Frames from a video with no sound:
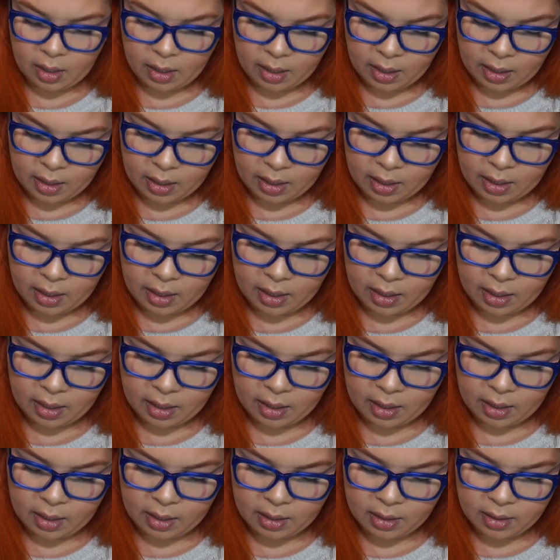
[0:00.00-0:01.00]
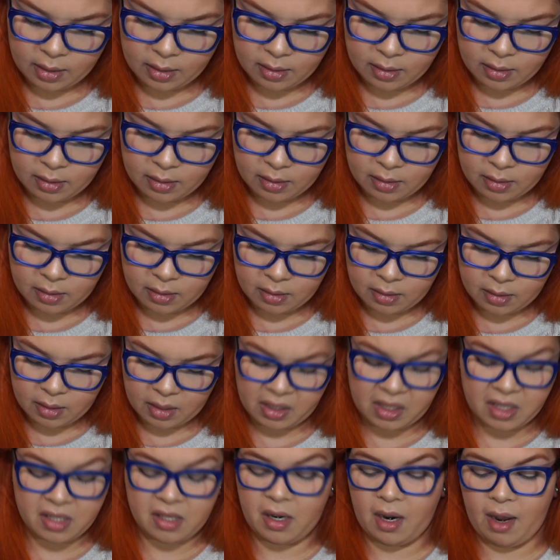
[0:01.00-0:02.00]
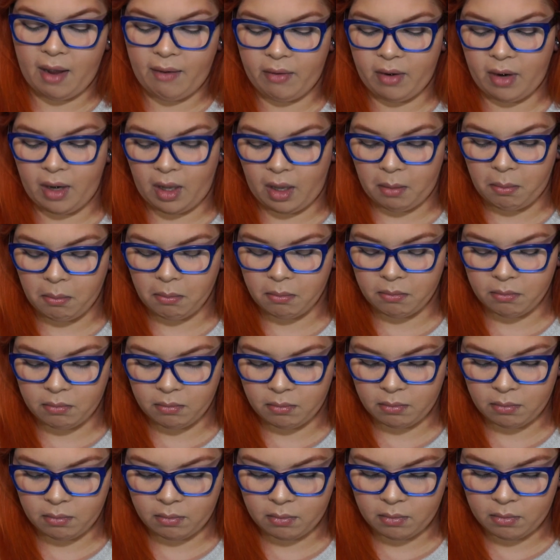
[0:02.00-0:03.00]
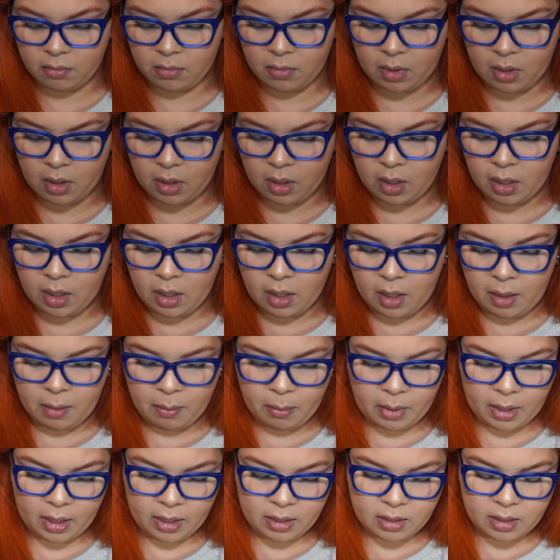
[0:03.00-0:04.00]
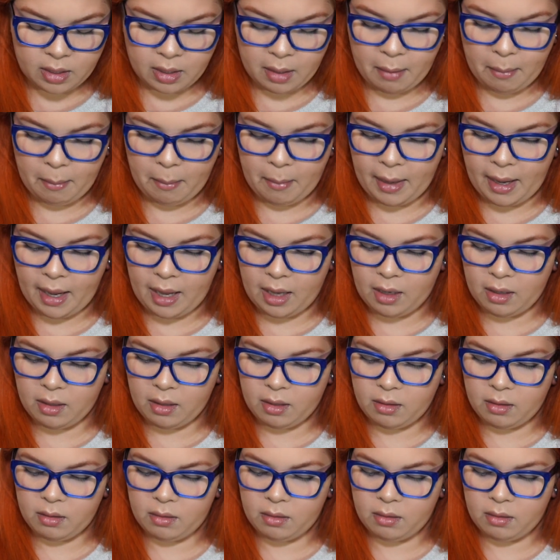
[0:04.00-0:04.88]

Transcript: It doesn't have a name, but it's a matte